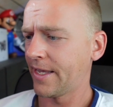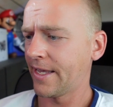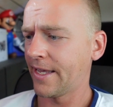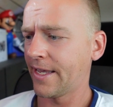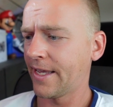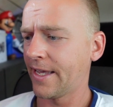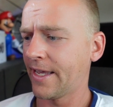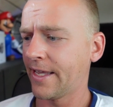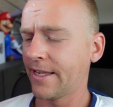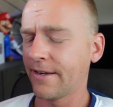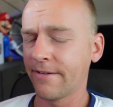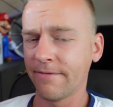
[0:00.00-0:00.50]

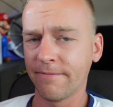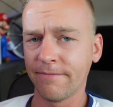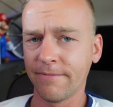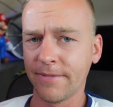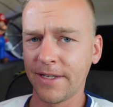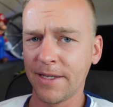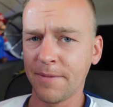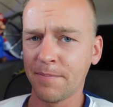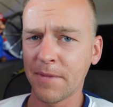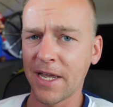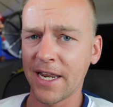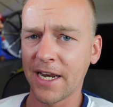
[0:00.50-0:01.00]
And
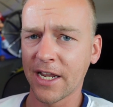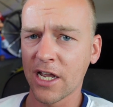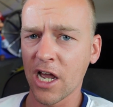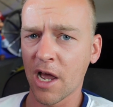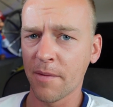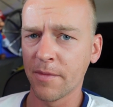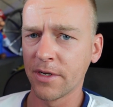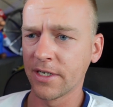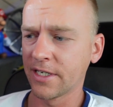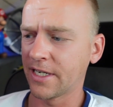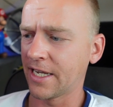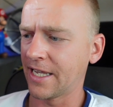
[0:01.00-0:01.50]
he made a
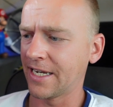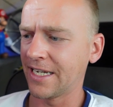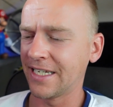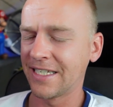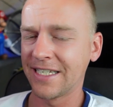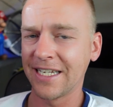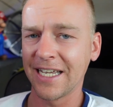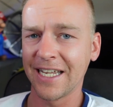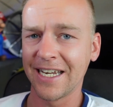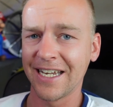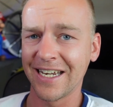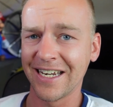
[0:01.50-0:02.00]
comment and he
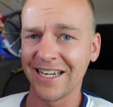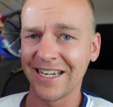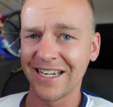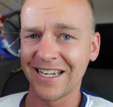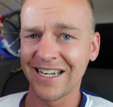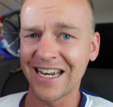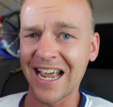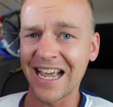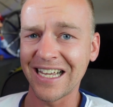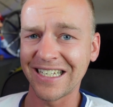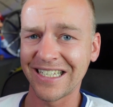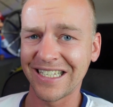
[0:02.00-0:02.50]
said,
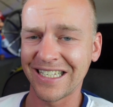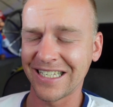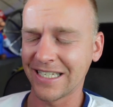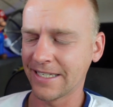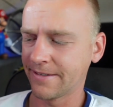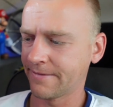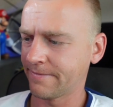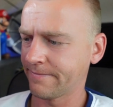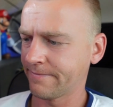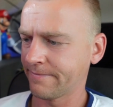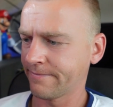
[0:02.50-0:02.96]
nice.